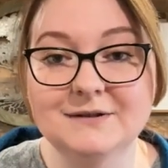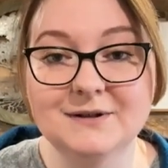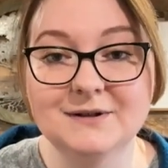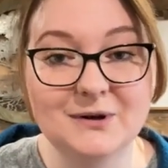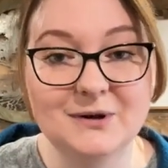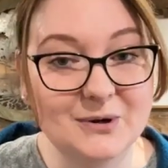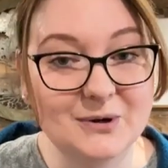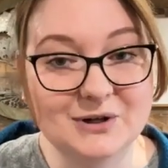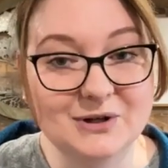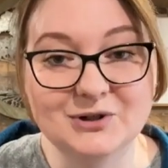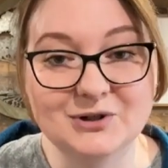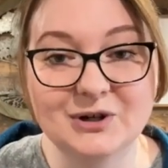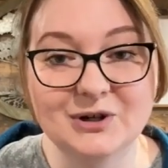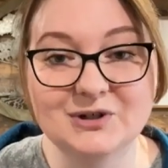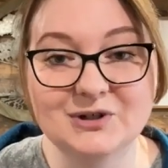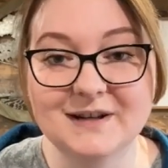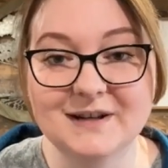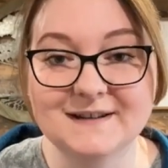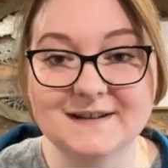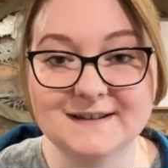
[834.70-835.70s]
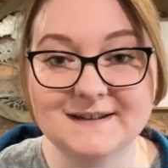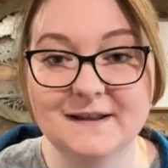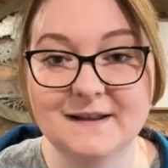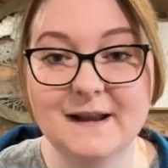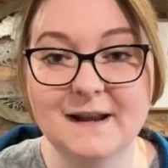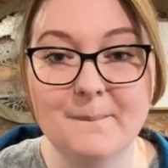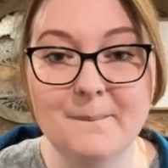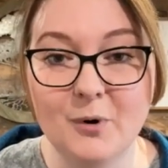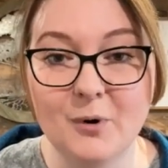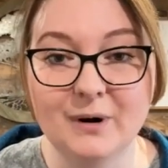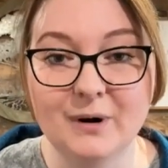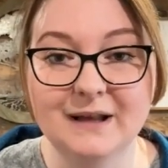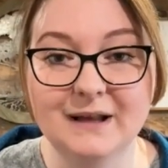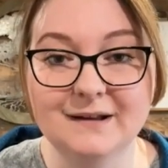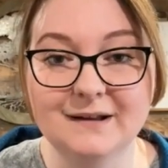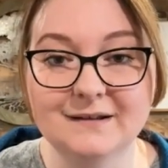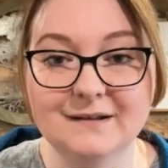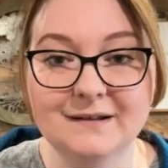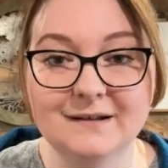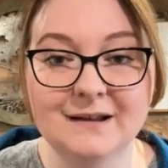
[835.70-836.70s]
to go to church on a Sunday
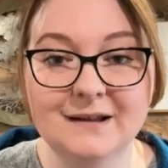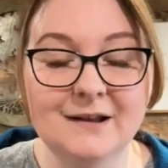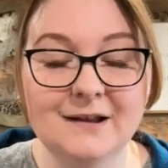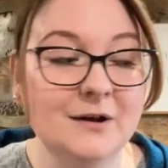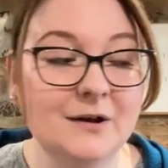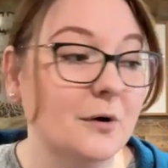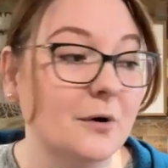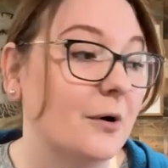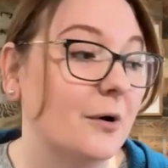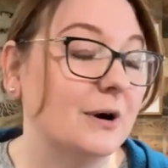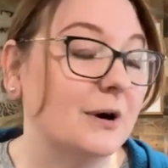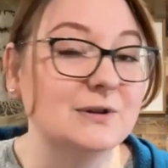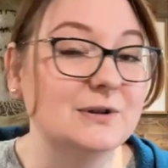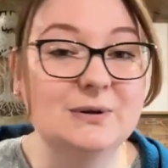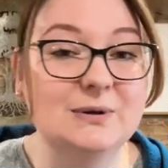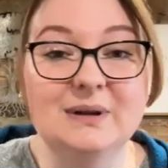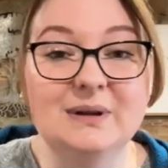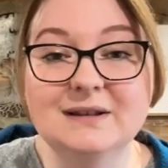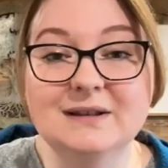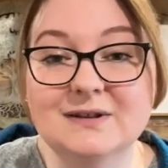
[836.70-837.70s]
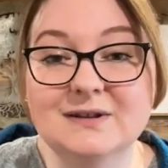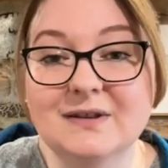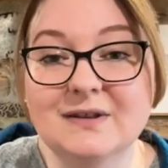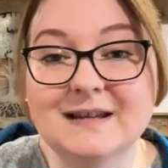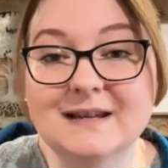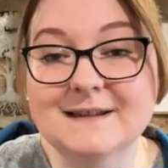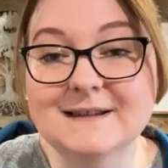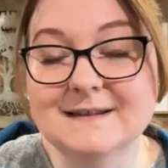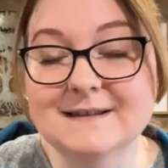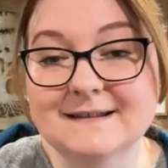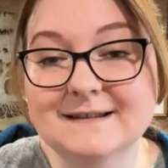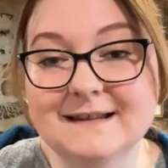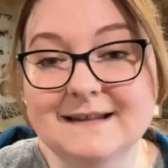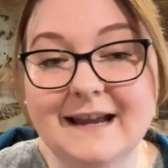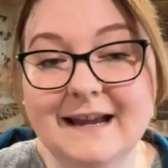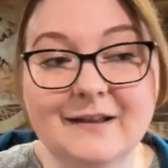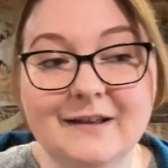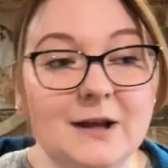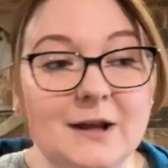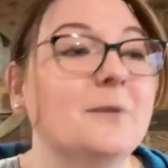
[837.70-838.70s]
morning or tune into these
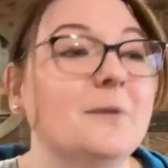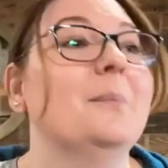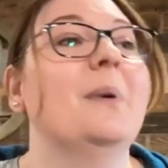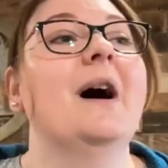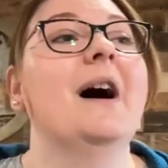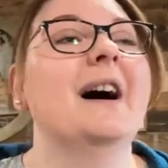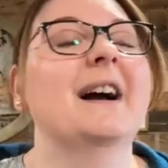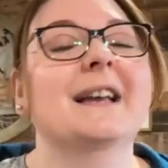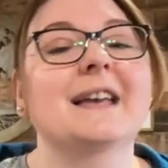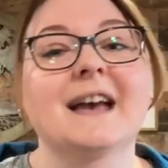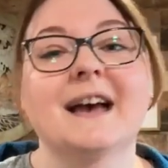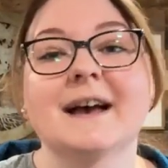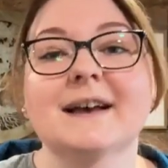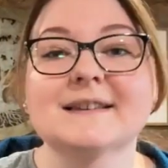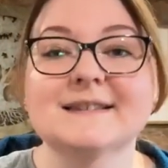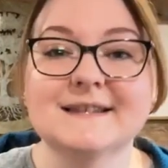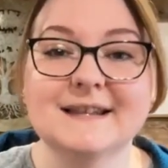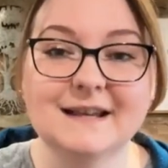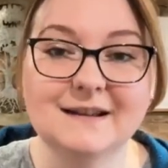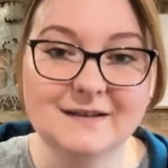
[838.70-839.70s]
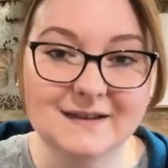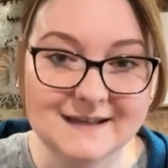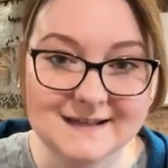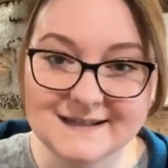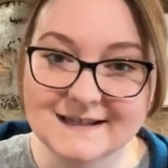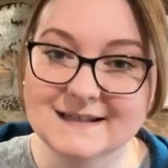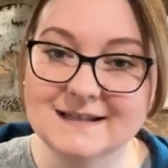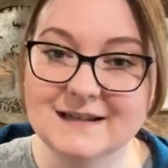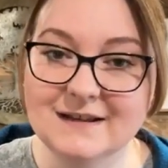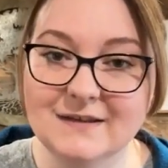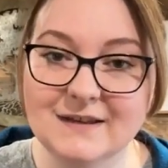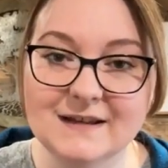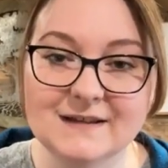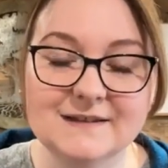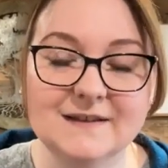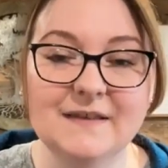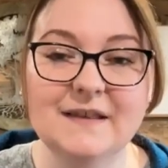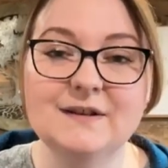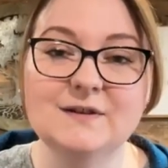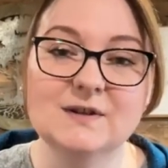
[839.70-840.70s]
daily podcasts and listen to
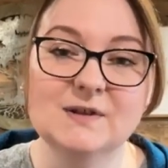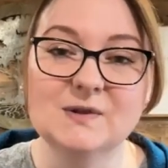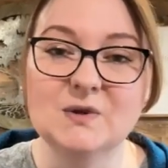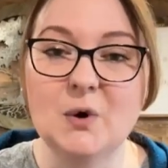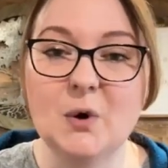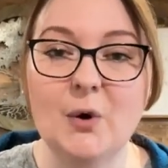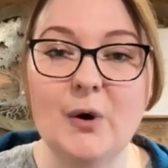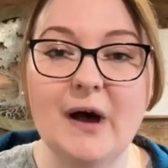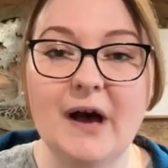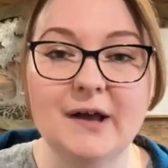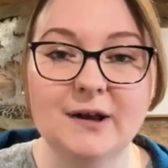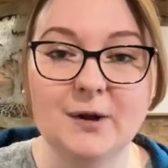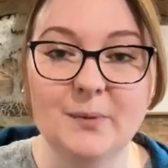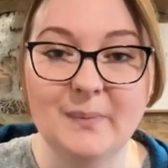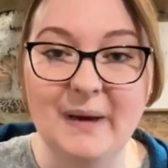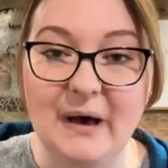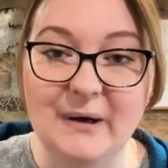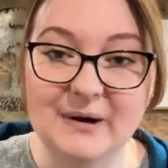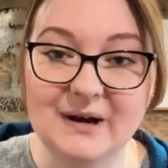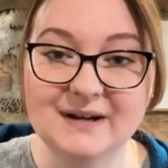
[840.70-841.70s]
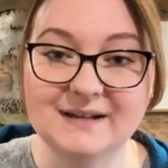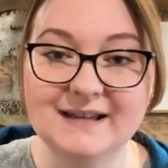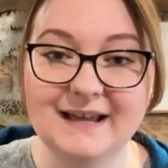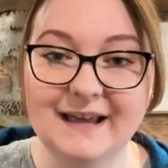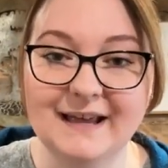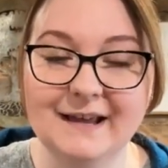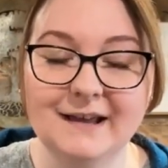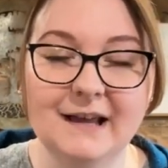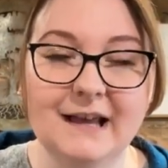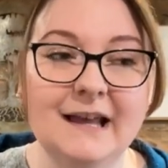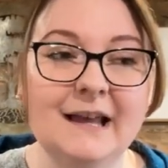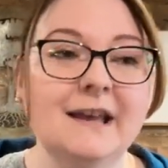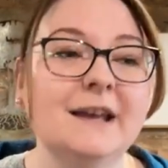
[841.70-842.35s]
this and then just go on about our day.